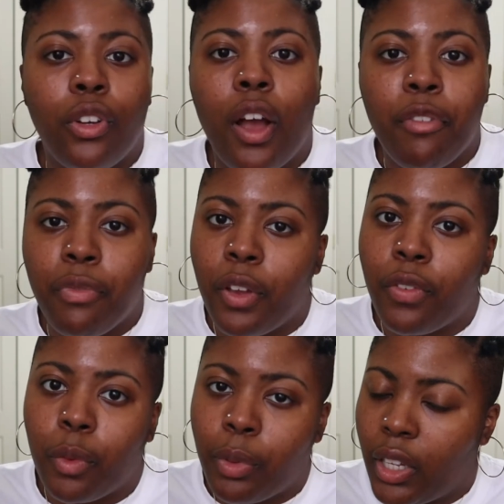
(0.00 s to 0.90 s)
don't have a
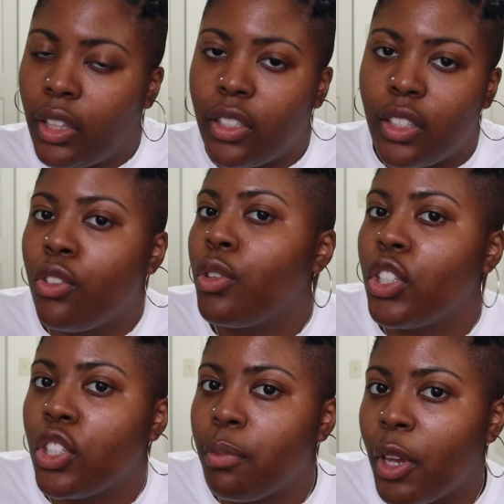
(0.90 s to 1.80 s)
favorite playlist, then you can
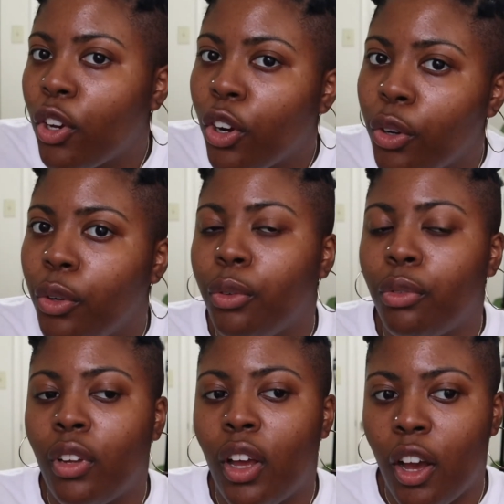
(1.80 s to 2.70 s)
just make your
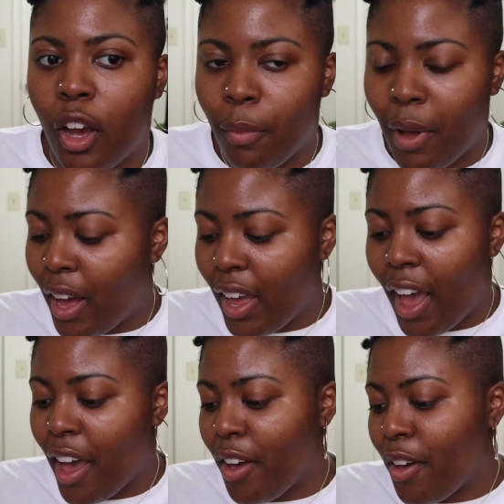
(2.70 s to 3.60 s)
own. I
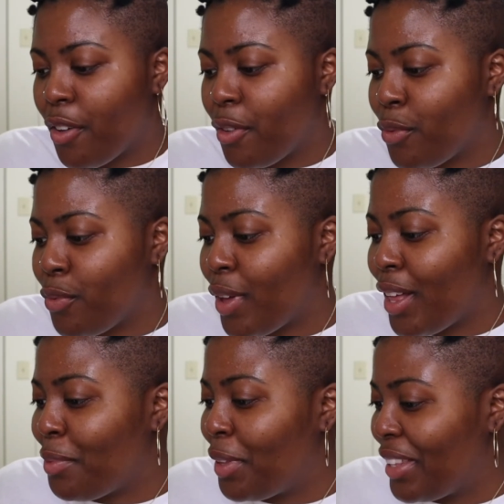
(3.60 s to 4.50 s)
have
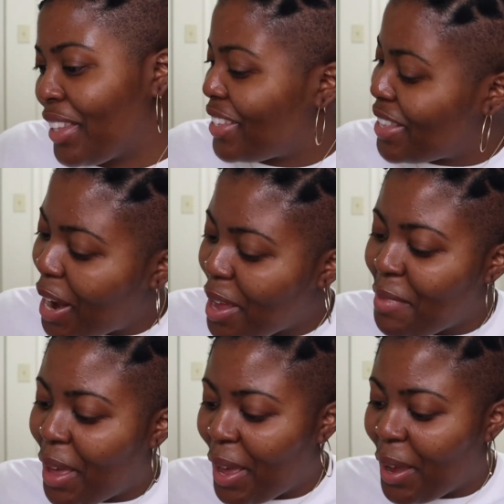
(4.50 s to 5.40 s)
a playlist that I
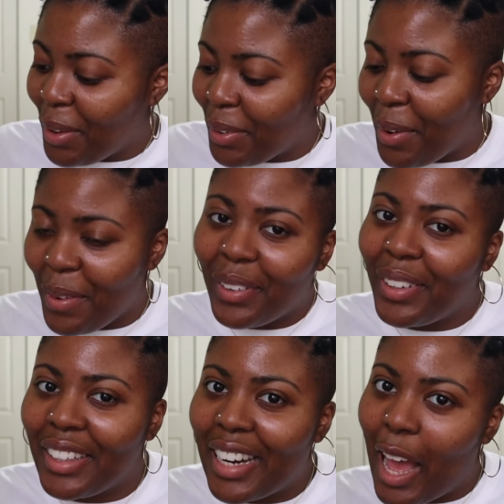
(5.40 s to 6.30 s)
made
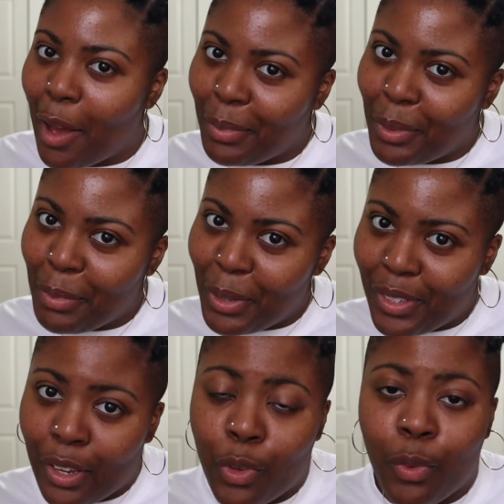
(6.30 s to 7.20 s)
on Apple
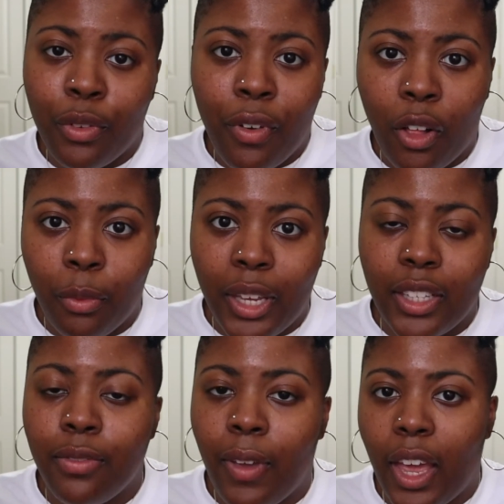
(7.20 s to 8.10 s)
Music. If you want to follow me,
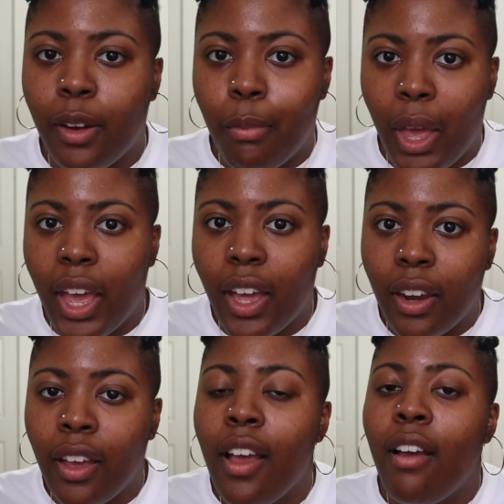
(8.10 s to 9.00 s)
it's Van
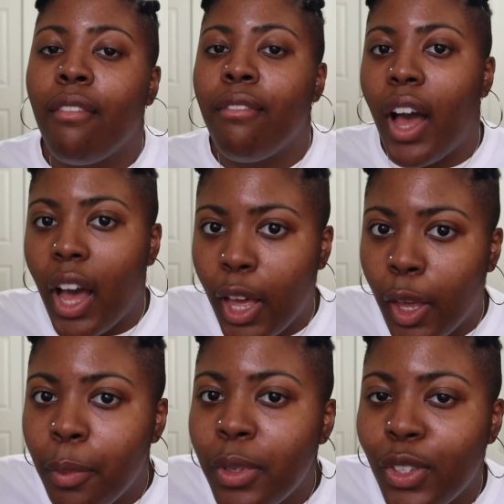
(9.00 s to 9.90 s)
Man
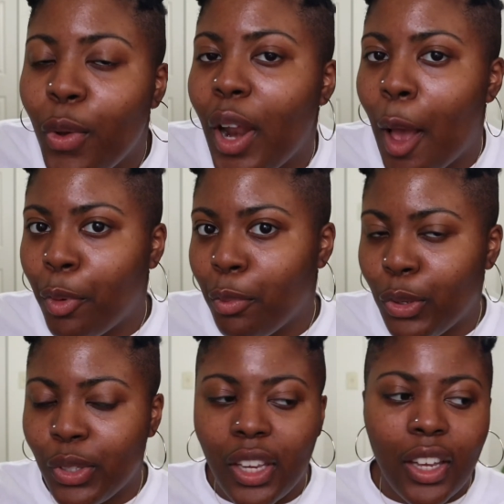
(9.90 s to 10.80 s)
Vibes on Apple
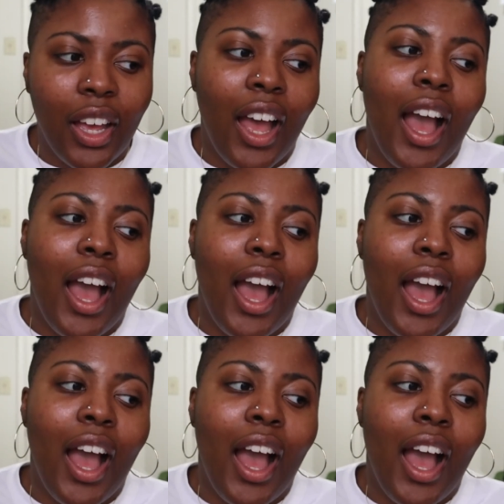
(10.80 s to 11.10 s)
Music.